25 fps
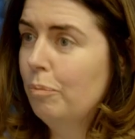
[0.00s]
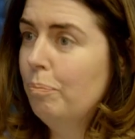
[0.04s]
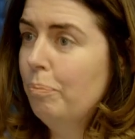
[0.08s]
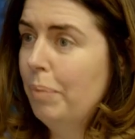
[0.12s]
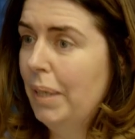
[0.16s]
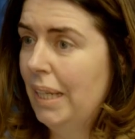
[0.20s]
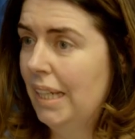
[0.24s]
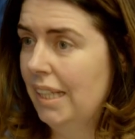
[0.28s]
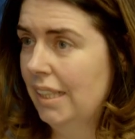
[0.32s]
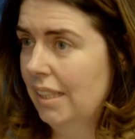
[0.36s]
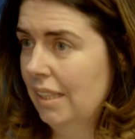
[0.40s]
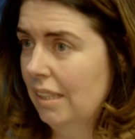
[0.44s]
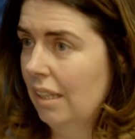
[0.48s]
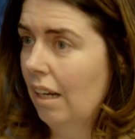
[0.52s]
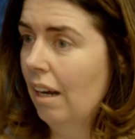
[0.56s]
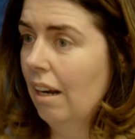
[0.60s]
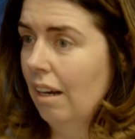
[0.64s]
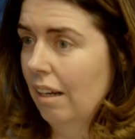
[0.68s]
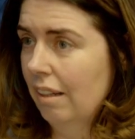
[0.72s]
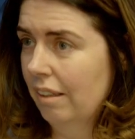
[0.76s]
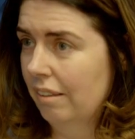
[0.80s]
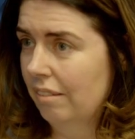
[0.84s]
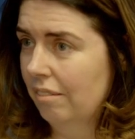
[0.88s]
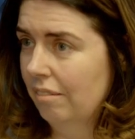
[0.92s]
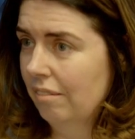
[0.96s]
based
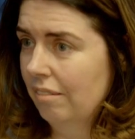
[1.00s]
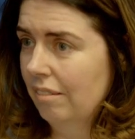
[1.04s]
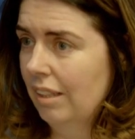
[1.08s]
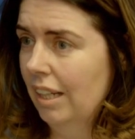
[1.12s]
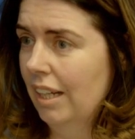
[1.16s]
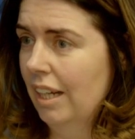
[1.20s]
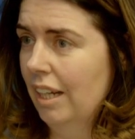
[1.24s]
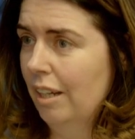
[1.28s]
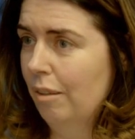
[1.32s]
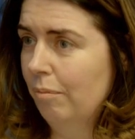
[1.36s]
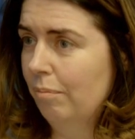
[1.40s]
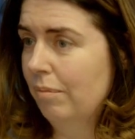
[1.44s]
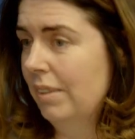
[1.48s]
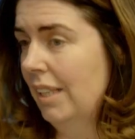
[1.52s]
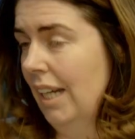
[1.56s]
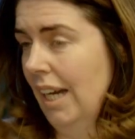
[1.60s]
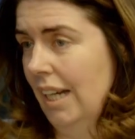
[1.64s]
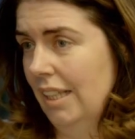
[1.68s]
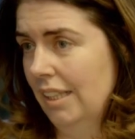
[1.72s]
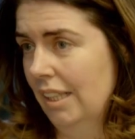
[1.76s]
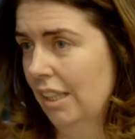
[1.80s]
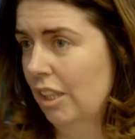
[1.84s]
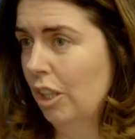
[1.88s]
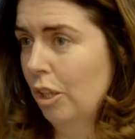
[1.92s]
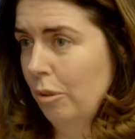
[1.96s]
on uh,
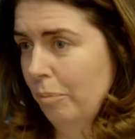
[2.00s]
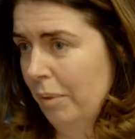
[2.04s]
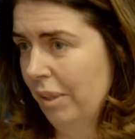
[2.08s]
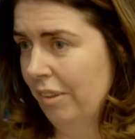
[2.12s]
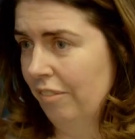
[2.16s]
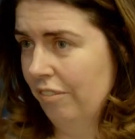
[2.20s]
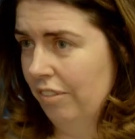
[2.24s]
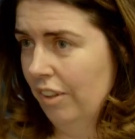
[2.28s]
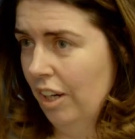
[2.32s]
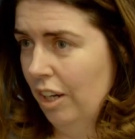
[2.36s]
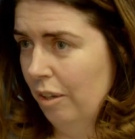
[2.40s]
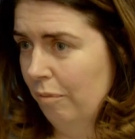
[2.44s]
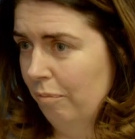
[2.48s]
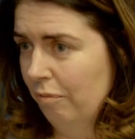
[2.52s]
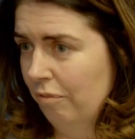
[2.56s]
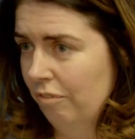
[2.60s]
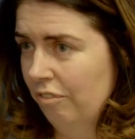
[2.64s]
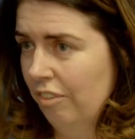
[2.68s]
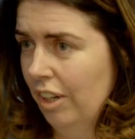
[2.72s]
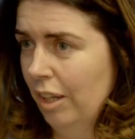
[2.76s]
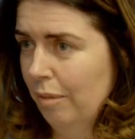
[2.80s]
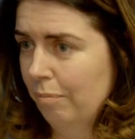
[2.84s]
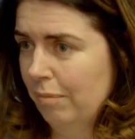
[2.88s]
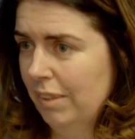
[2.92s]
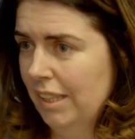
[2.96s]
data coming from, from